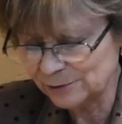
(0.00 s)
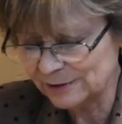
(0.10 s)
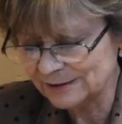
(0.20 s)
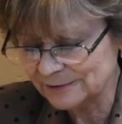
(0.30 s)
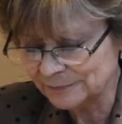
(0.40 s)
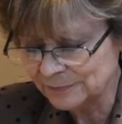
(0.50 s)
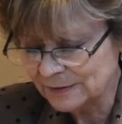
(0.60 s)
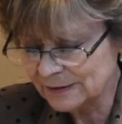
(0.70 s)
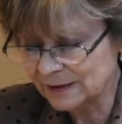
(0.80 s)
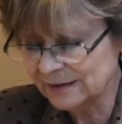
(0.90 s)
the one of
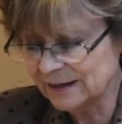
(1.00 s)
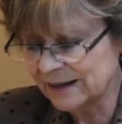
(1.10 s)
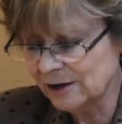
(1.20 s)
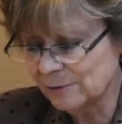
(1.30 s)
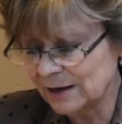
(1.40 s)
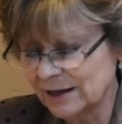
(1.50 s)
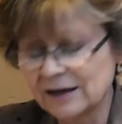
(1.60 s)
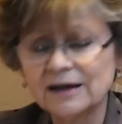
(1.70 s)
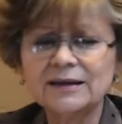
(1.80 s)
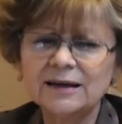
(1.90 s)
evil thoughts, or
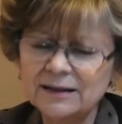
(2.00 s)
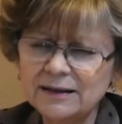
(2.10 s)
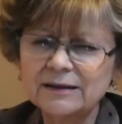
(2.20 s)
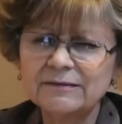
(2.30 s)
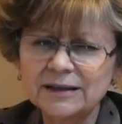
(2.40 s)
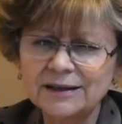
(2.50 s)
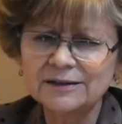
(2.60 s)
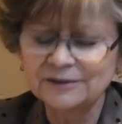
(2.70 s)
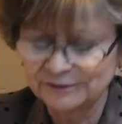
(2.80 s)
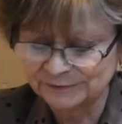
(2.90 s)
the one of a
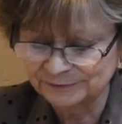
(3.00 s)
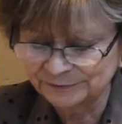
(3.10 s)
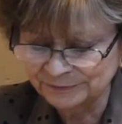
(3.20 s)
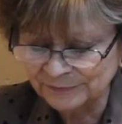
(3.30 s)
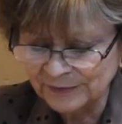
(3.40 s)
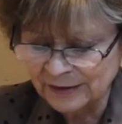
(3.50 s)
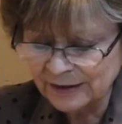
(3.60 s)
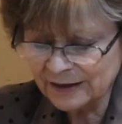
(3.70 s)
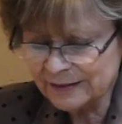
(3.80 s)
long evil tongue.